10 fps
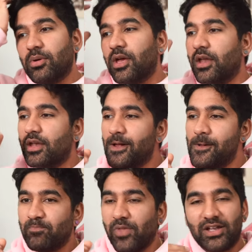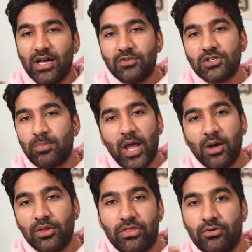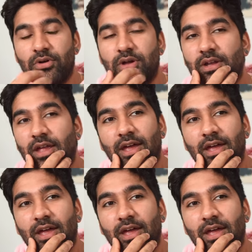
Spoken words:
but I kind of just powered through it.